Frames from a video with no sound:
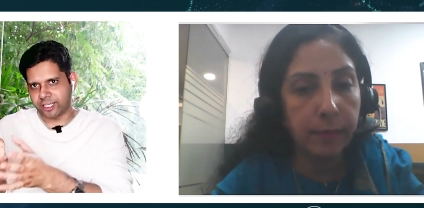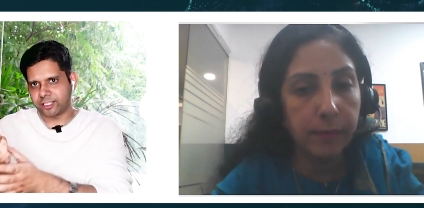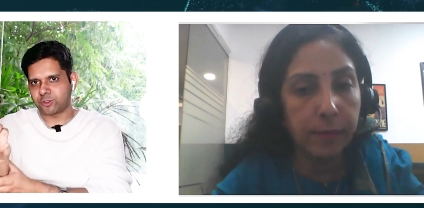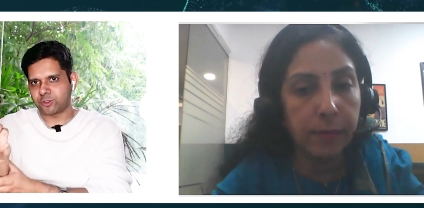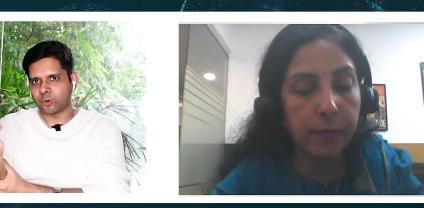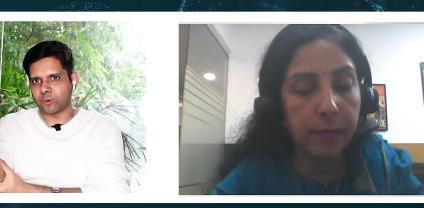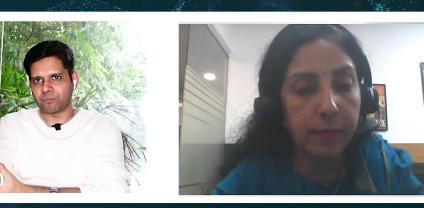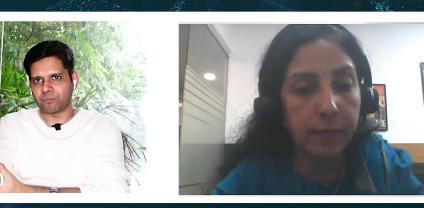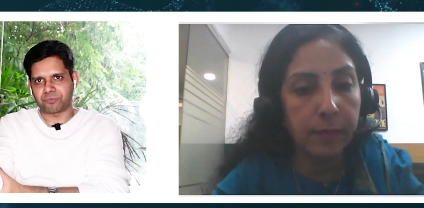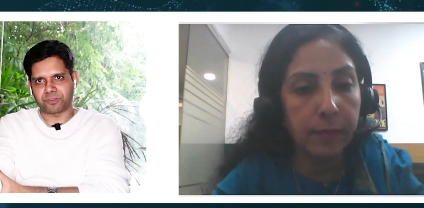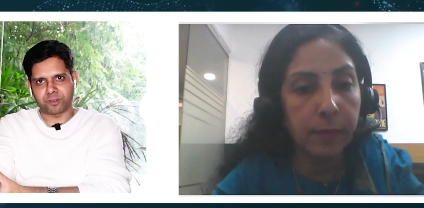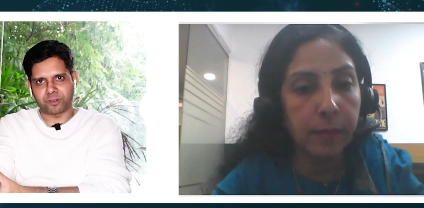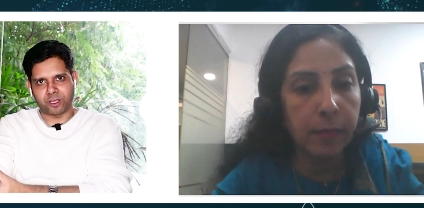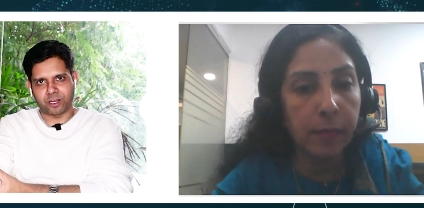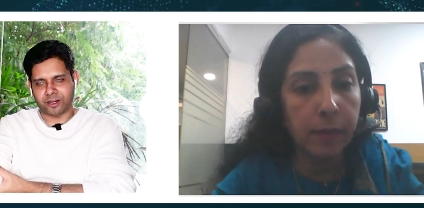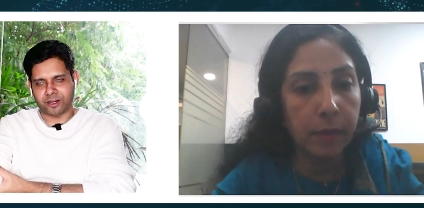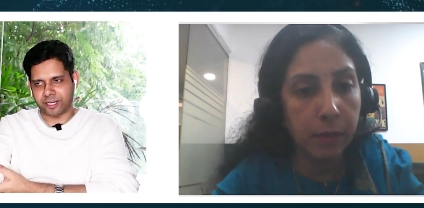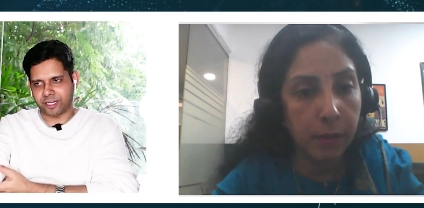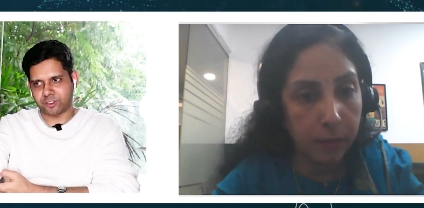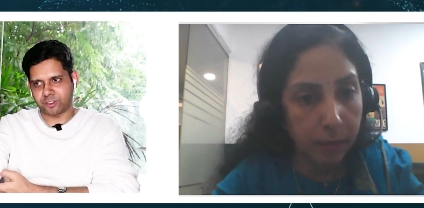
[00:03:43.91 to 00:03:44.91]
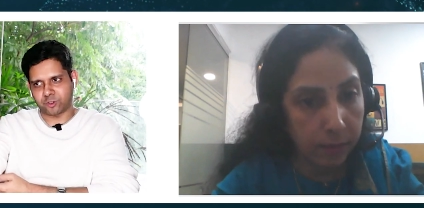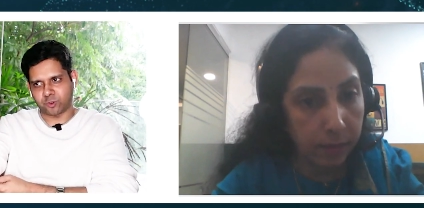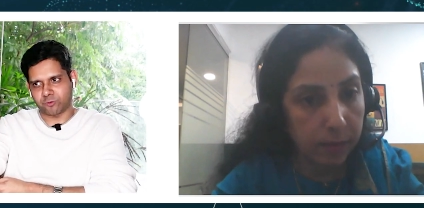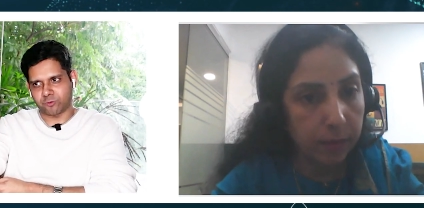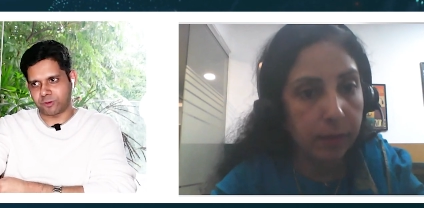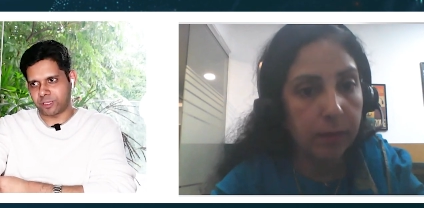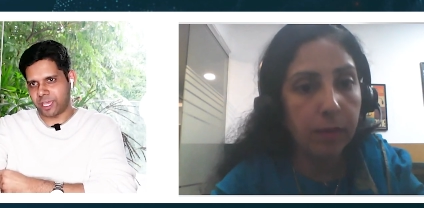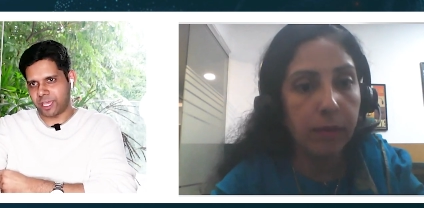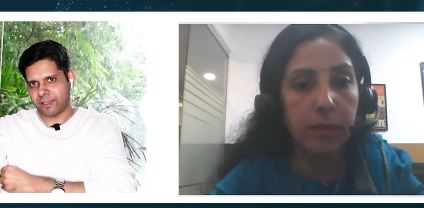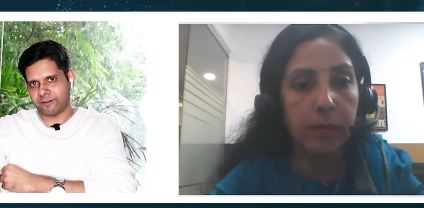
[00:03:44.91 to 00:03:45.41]
Speaker 1: So, all right. So
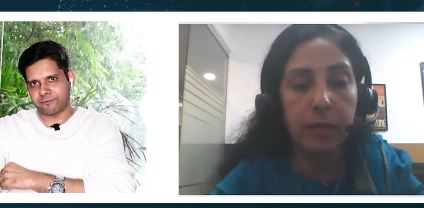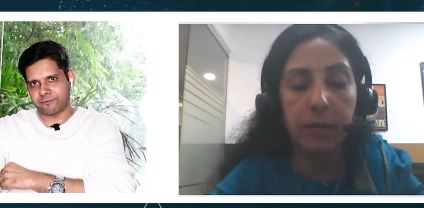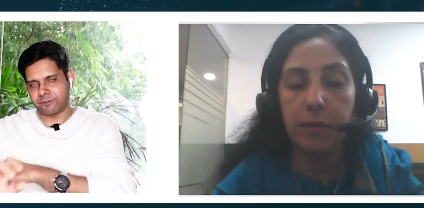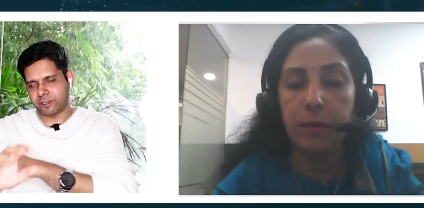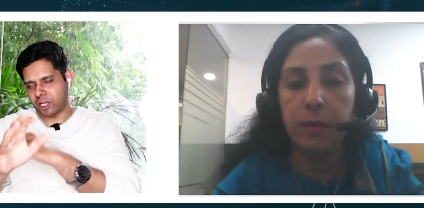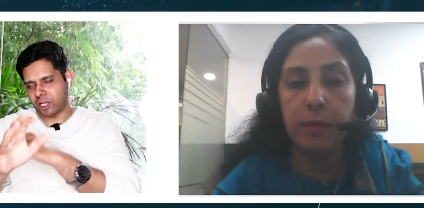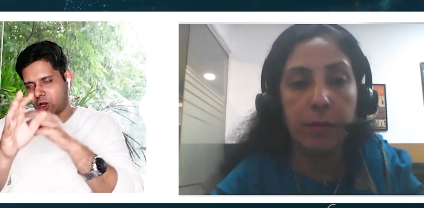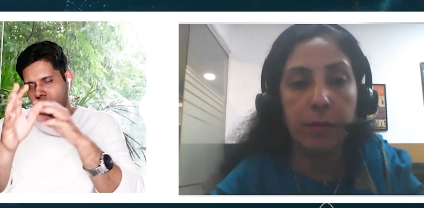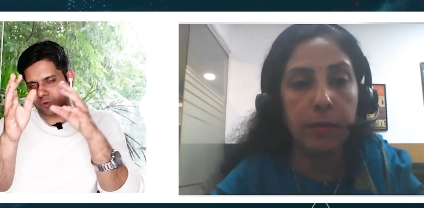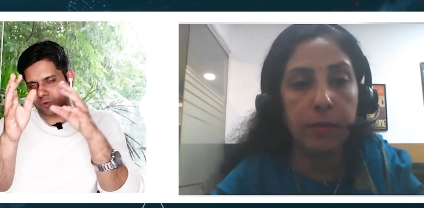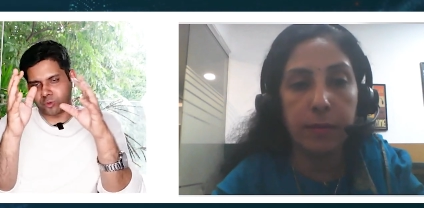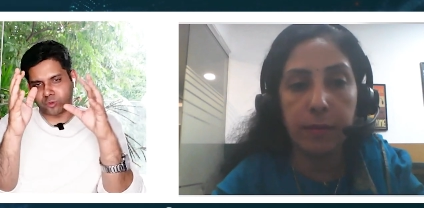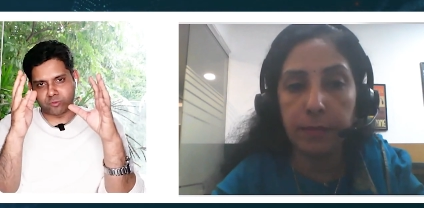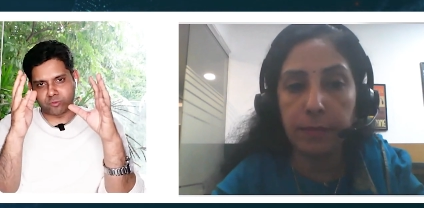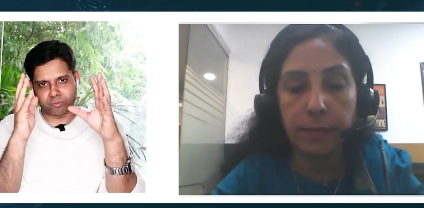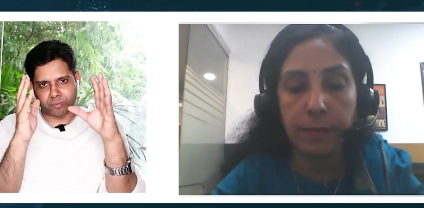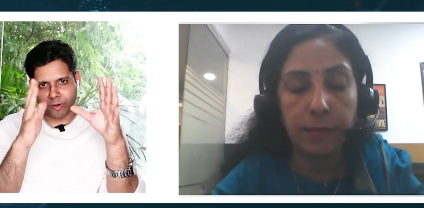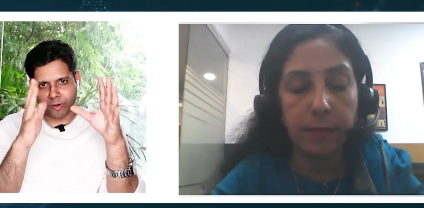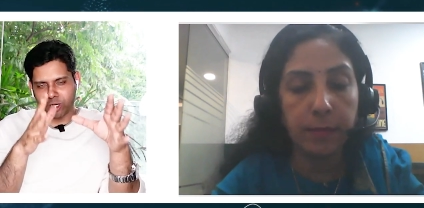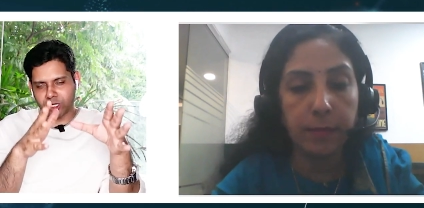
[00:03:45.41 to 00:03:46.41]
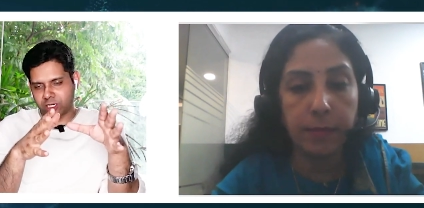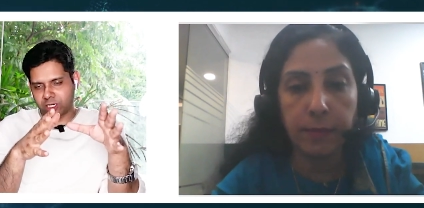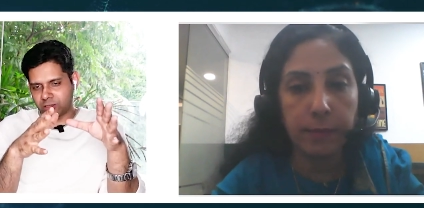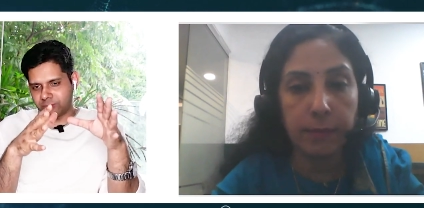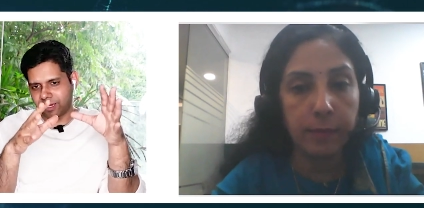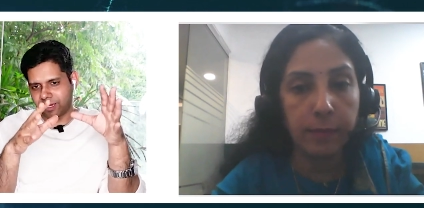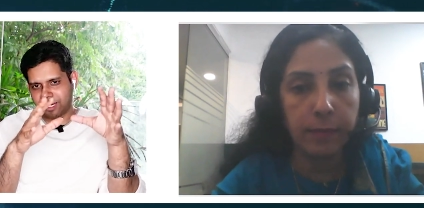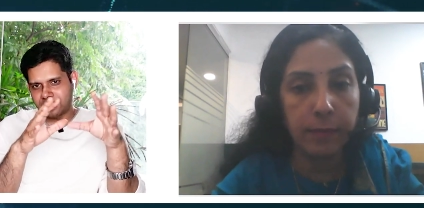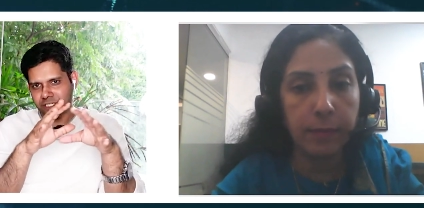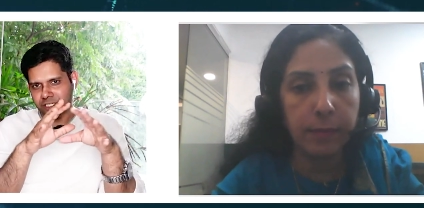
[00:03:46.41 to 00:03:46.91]
we now know molecular
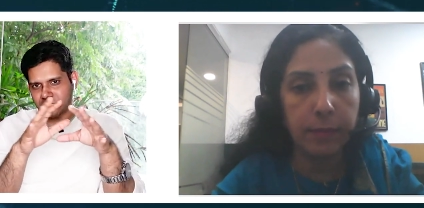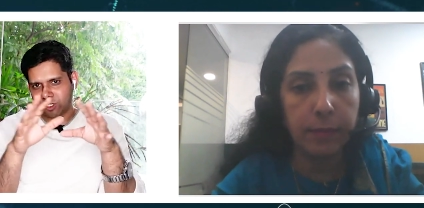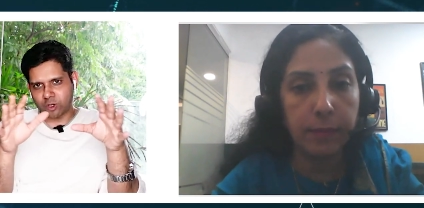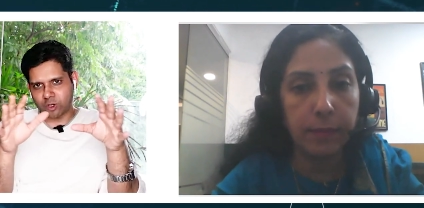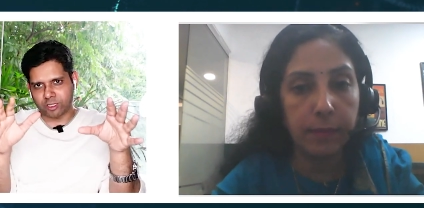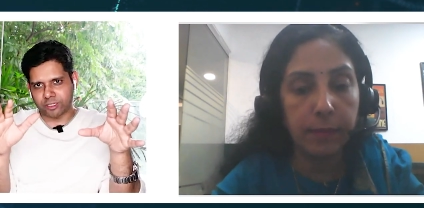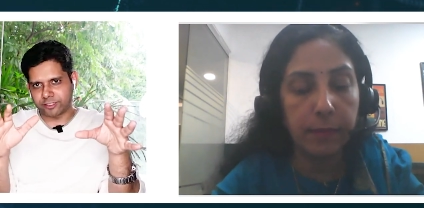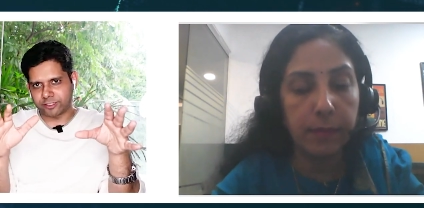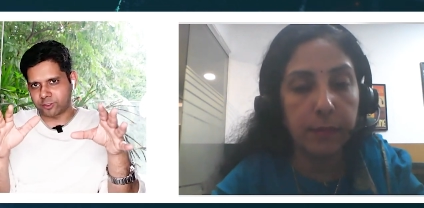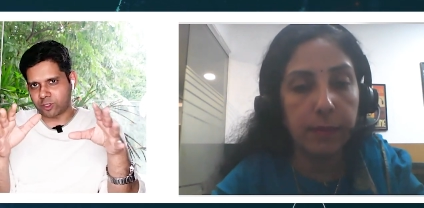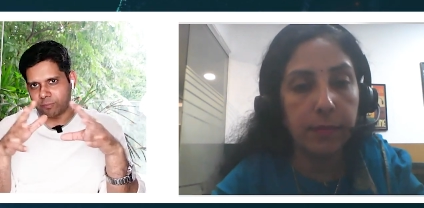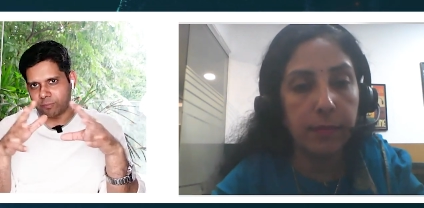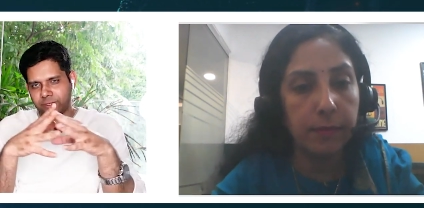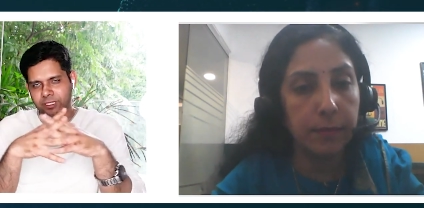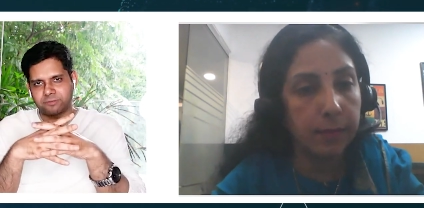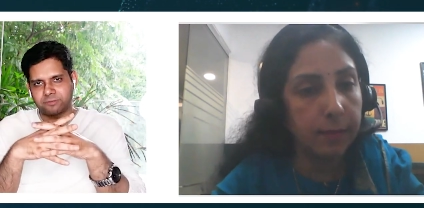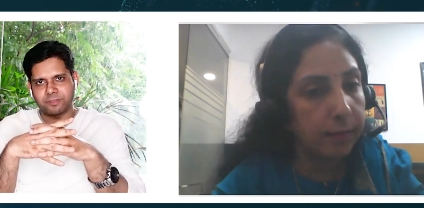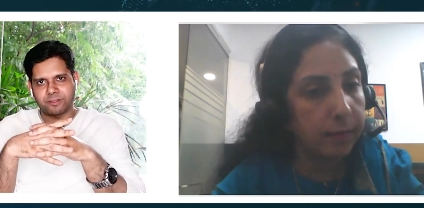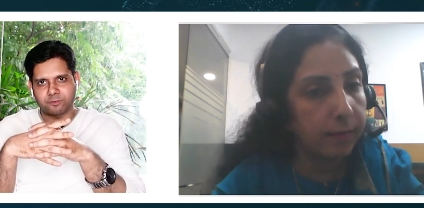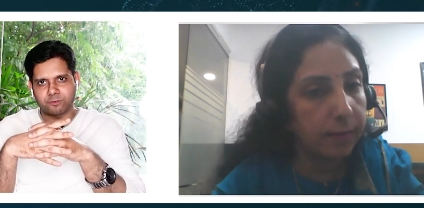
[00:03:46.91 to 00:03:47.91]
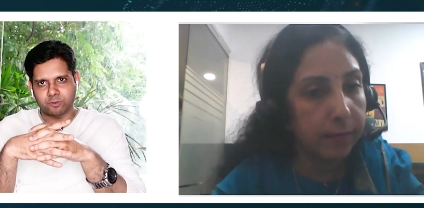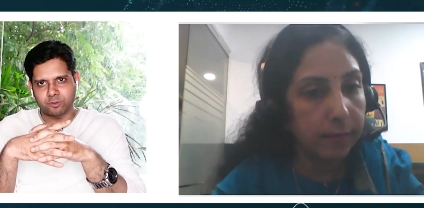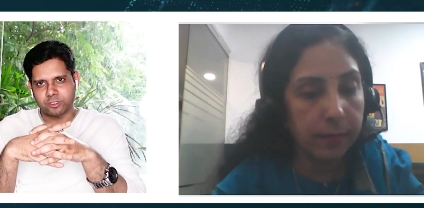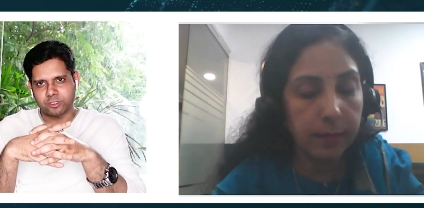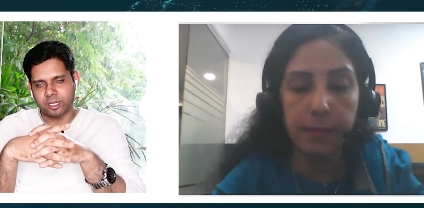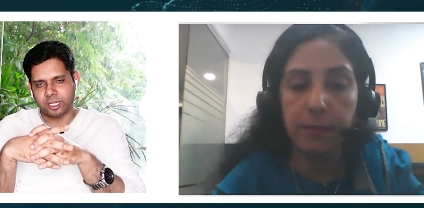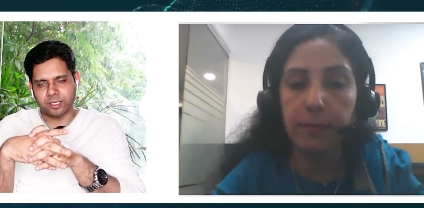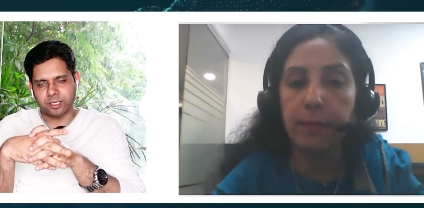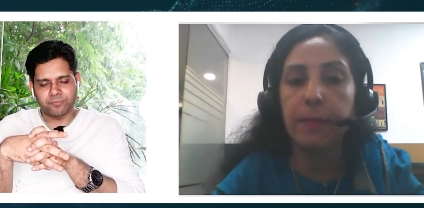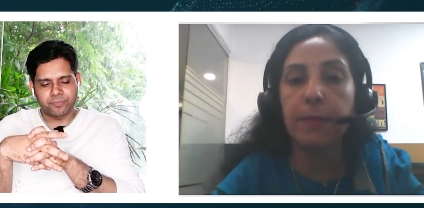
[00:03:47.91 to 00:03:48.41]
biology and all these topics we have to
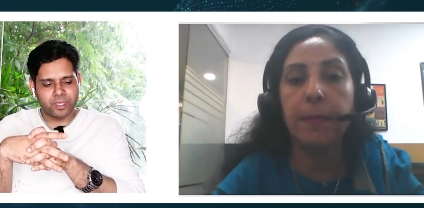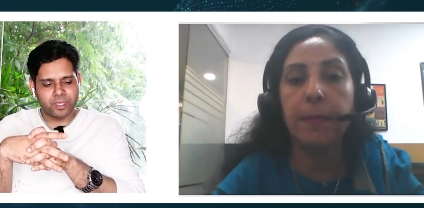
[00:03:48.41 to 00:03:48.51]
study.